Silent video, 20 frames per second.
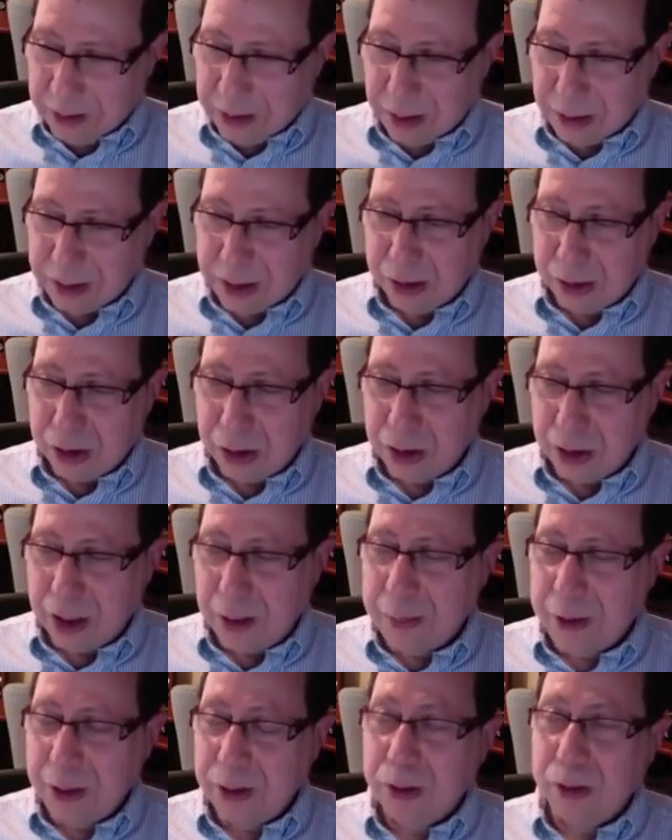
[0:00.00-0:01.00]
So could
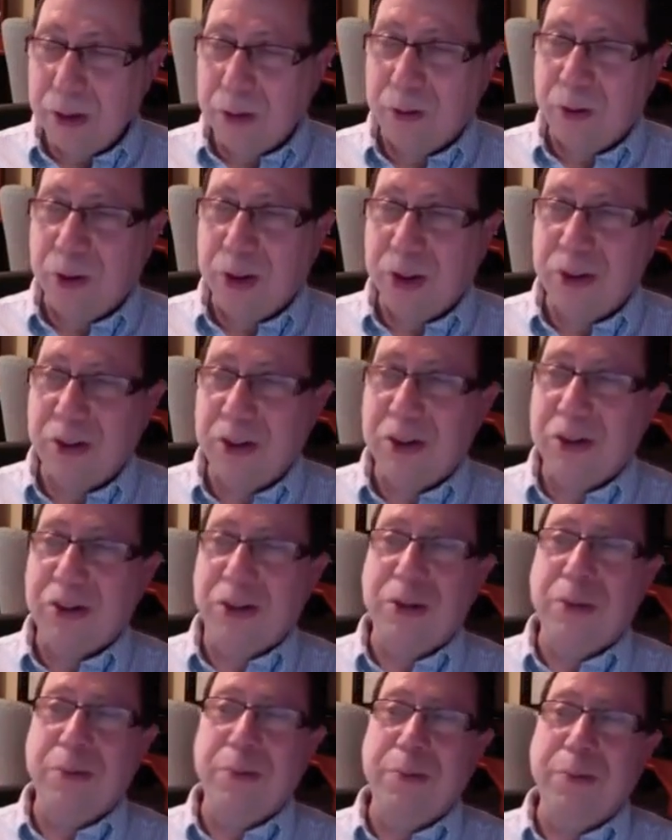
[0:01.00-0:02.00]
Julia be used for
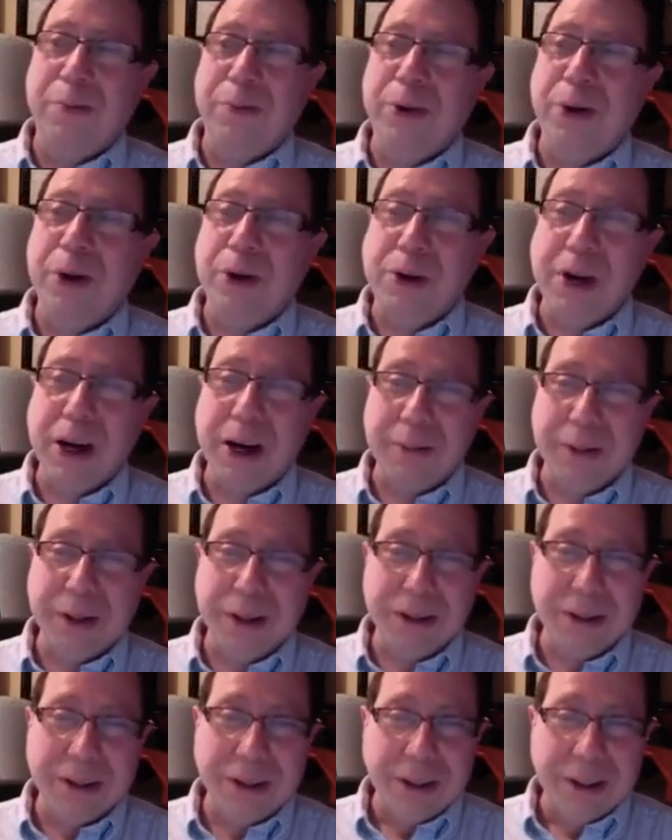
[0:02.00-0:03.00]
system
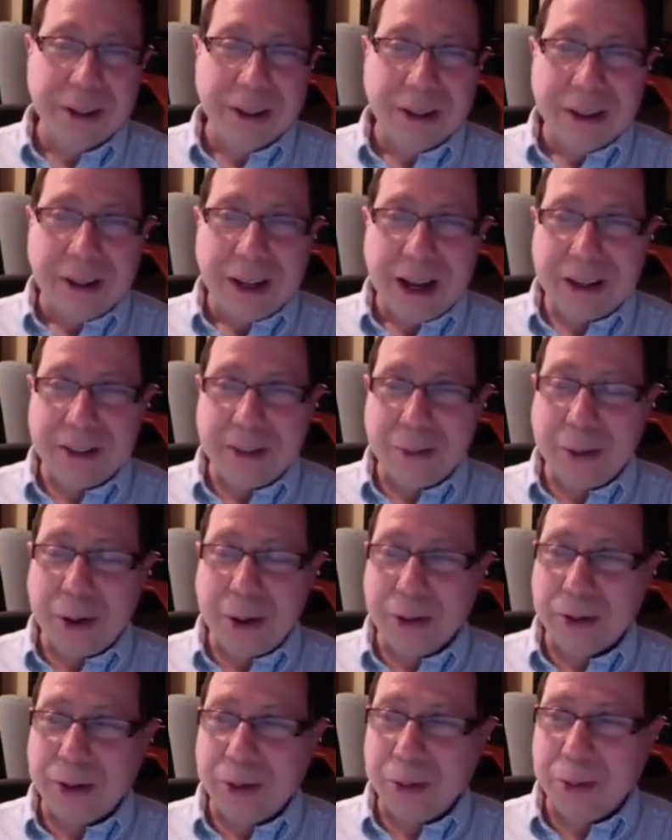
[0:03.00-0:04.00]
programming, as
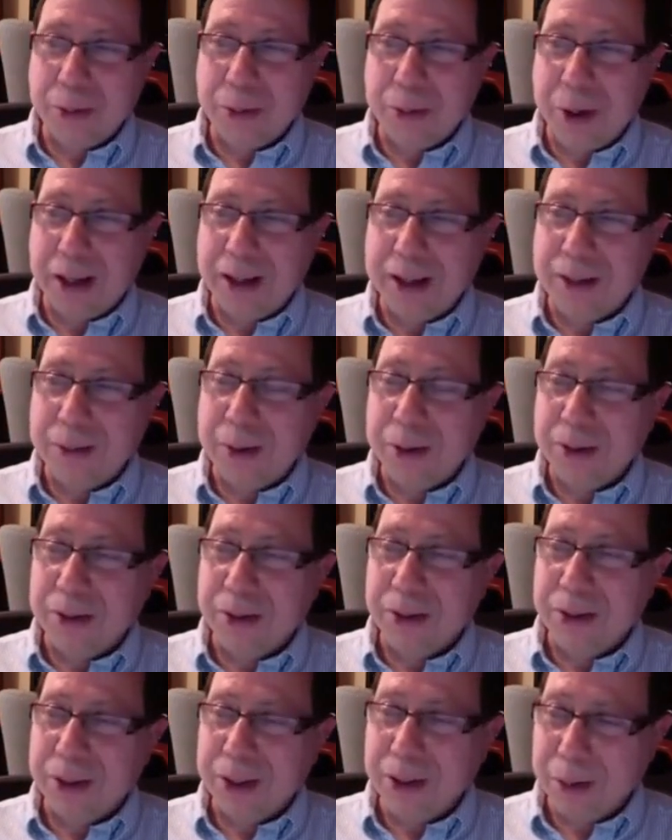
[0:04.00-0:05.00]
opposed to what? As
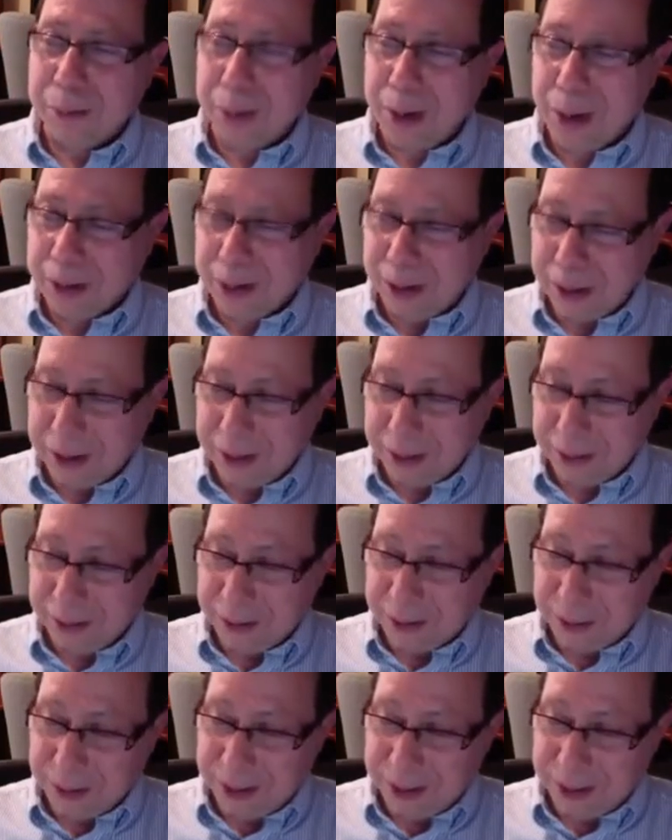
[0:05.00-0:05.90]
opposed to C or Python?